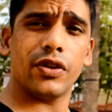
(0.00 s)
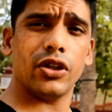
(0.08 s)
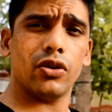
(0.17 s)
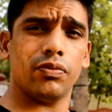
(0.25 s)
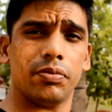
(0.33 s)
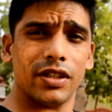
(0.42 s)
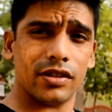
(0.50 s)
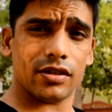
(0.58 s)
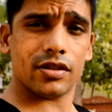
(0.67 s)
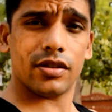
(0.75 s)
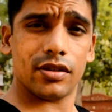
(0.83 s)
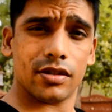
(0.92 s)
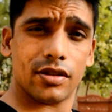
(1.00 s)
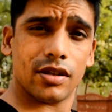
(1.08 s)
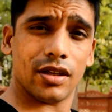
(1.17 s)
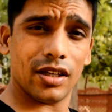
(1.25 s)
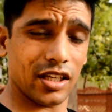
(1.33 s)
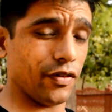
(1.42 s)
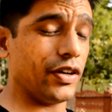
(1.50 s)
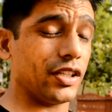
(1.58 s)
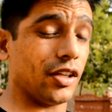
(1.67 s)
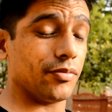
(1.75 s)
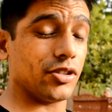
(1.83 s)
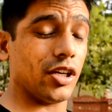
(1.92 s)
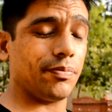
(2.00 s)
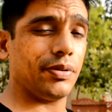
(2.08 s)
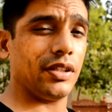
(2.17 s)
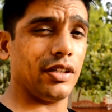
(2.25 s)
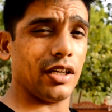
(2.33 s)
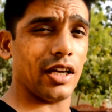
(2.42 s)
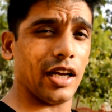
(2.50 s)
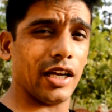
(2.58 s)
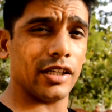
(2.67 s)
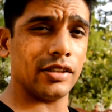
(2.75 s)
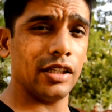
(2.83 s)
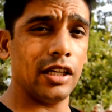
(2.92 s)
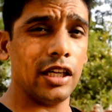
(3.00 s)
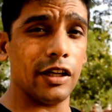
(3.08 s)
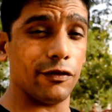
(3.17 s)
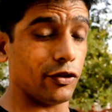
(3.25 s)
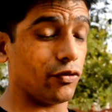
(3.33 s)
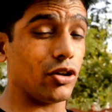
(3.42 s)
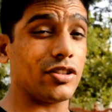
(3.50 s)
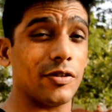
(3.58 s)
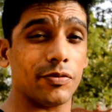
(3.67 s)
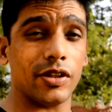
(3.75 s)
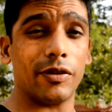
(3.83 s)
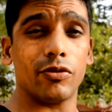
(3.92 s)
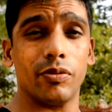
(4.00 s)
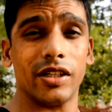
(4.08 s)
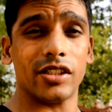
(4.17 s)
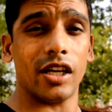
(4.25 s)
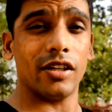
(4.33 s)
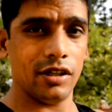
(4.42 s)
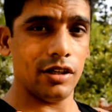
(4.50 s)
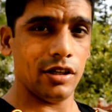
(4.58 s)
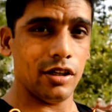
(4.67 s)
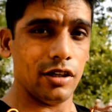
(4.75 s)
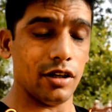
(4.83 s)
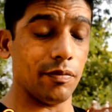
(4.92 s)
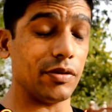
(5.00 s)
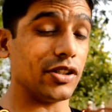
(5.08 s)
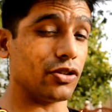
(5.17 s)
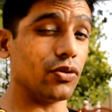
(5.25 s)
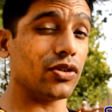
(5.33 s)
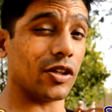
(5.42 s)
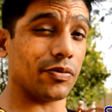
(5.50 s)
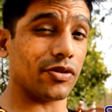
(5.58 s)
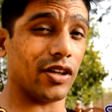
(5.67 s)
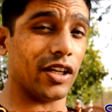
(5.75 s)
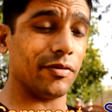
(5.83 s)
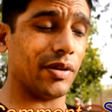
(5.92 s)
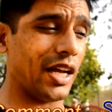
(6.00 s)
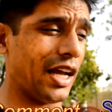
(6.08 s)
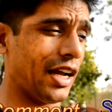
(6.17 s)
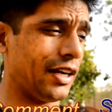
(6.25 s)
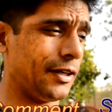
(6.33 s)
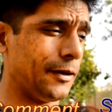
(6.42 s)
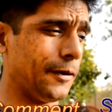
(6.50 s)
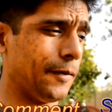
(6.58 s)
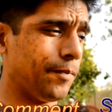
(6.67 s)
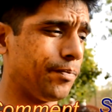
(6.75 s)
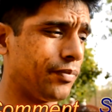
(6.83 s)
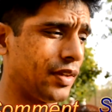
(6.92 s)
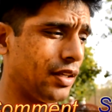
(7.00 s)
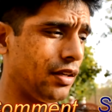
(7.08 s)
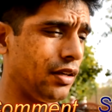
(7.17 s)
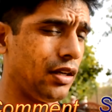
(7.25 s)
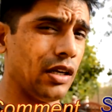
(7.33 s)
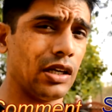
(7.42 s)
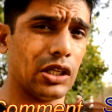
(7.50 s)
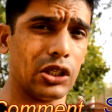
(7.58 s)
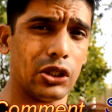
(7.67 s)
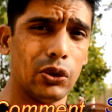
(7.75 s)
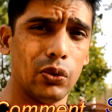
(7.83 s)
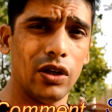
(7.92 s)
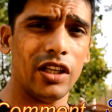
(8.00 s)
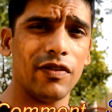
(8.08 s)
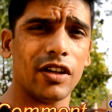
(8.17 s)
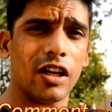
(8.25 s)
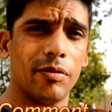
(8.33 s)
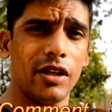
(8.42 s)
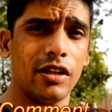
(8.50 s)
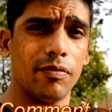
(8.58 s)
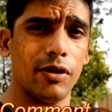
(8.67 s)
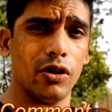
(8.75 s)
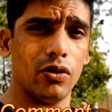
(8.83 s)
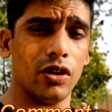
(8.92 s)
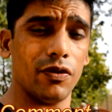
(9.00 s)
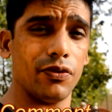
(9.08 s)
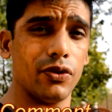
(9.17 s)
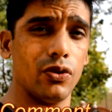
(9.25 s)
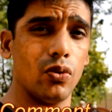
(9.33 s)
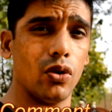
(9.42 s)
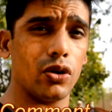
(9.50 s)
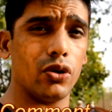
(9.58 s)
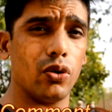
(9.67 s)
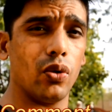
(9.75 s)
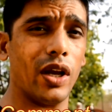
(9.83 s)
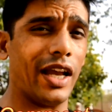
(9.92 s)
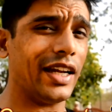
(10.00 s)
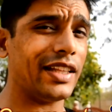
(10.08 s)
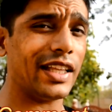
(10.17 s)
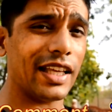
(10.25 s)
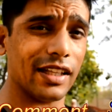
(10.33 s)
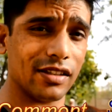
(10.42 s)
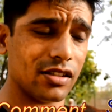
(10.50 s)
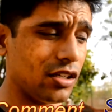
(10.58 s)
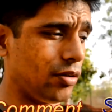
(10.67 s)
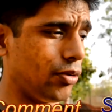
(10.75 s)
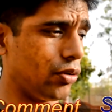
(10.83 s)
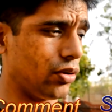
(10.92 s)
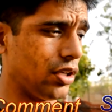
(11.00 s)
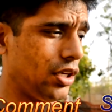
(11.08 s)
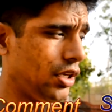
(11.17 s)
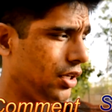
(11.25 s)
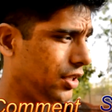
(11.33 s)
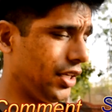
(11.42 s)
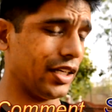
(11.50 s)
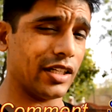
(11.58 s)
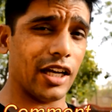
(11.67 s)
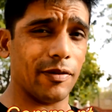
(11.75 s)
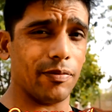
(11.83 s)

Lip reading: video, please give it a thumbs up, and if you have not subscribed to my channel, please do subscribe, and do leave a comment below if you want to know anything else about the entire